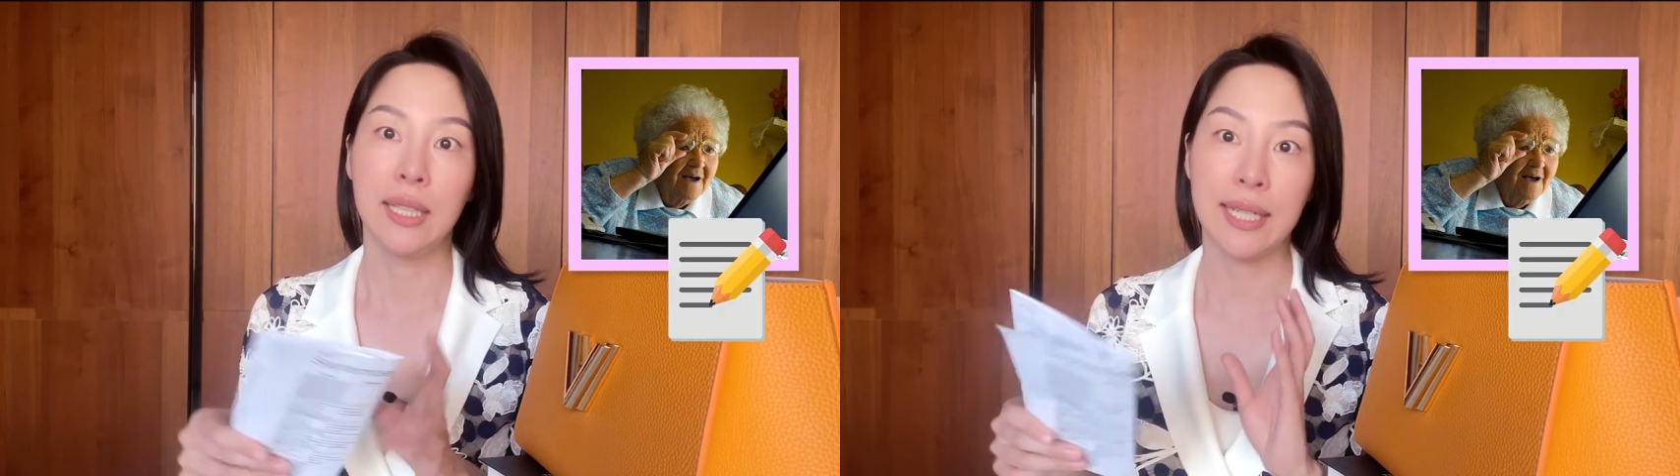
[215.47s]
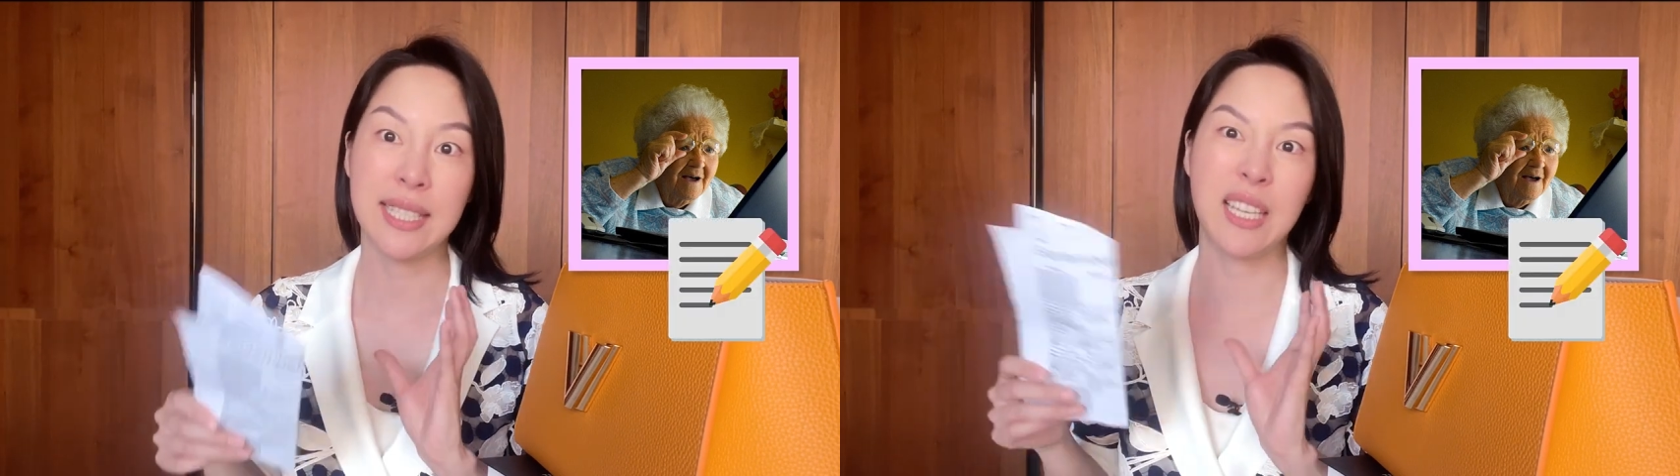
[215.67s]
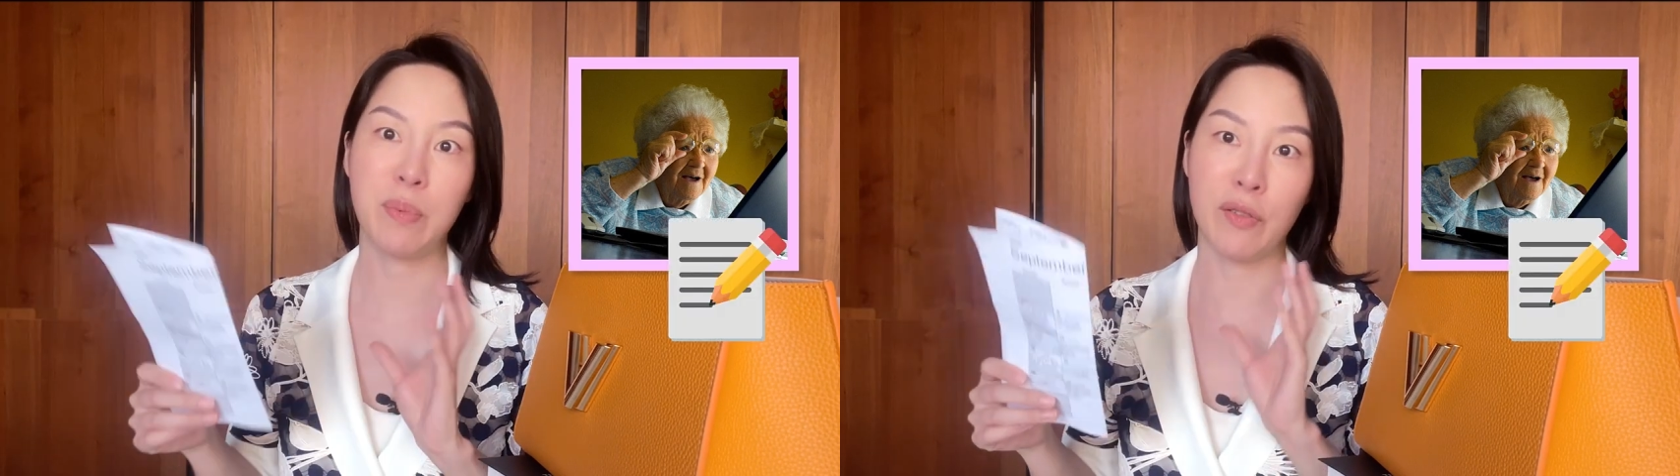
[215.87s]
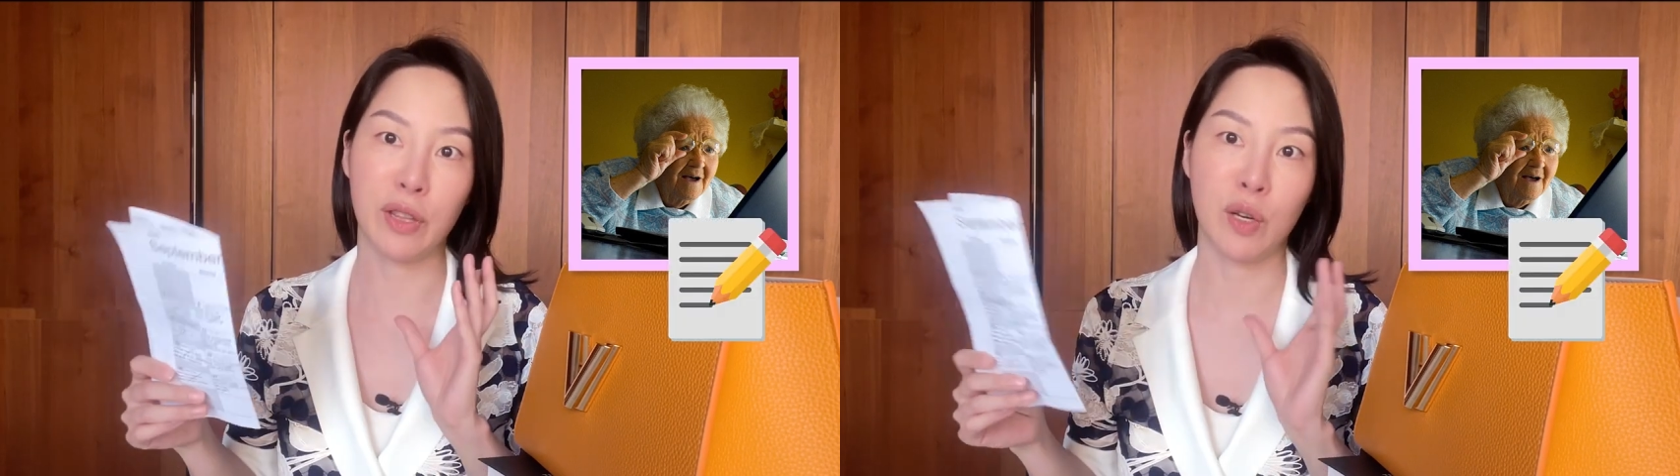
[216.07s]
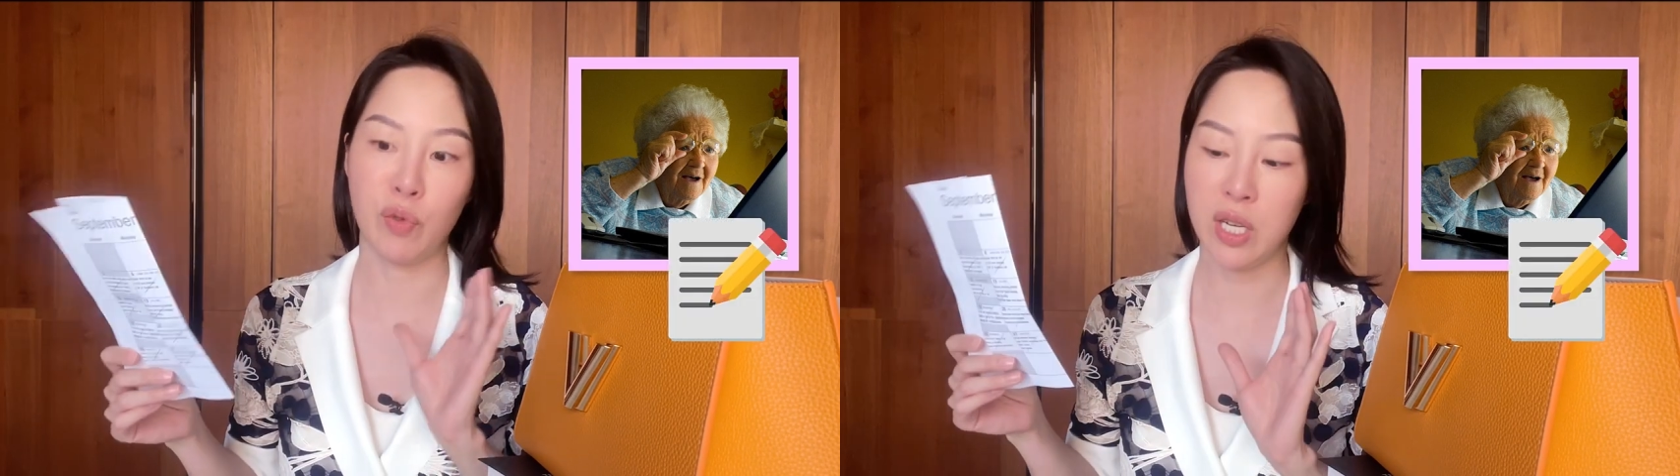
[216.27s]
likes to keep
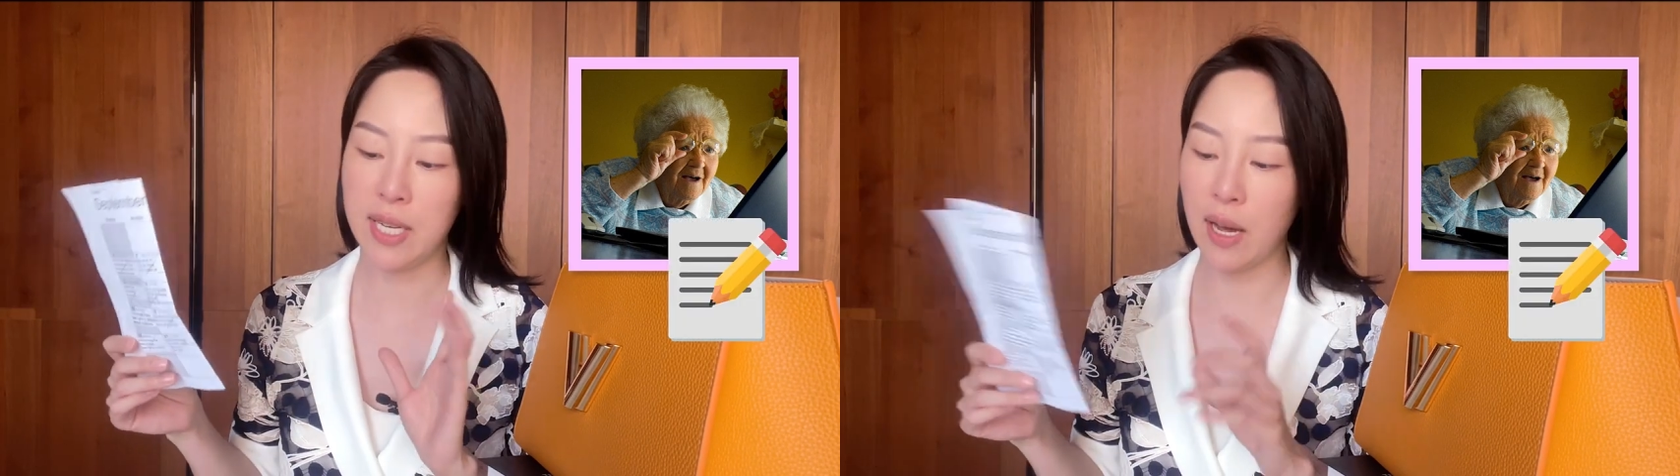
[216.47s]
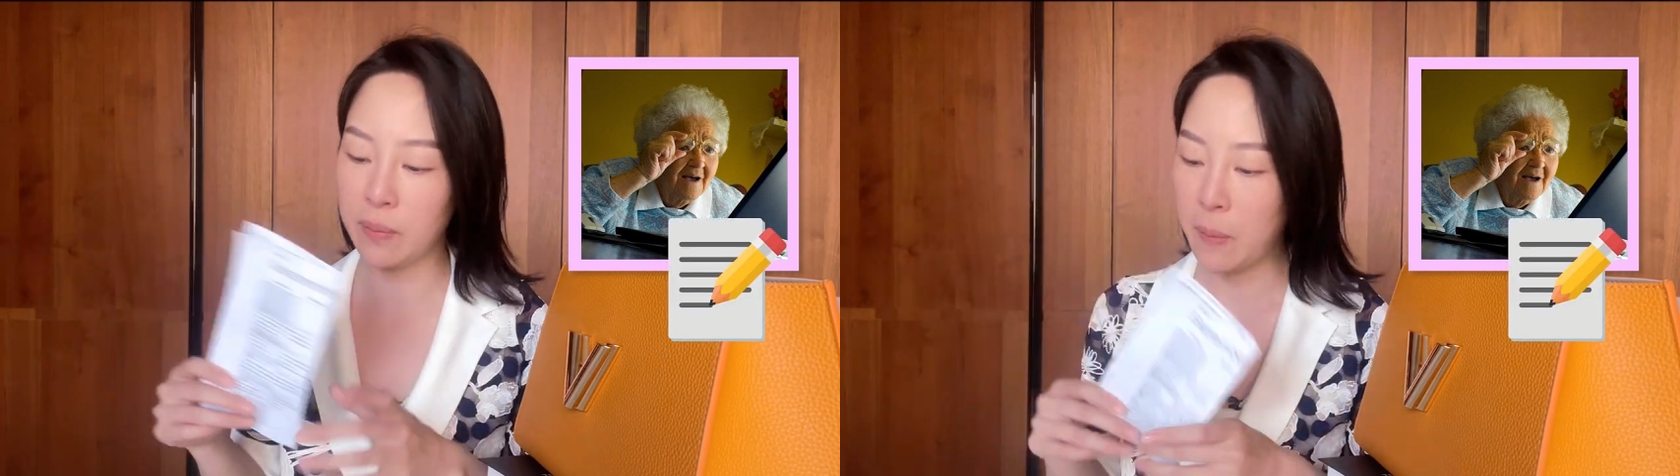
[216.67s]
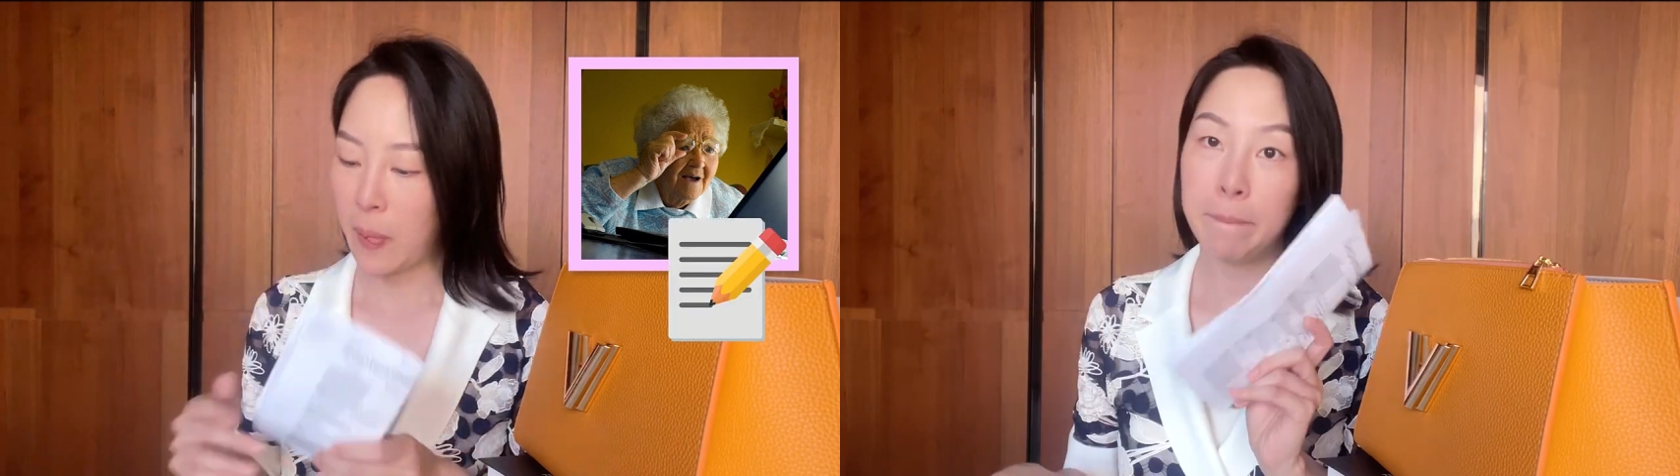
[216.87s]
everything written down.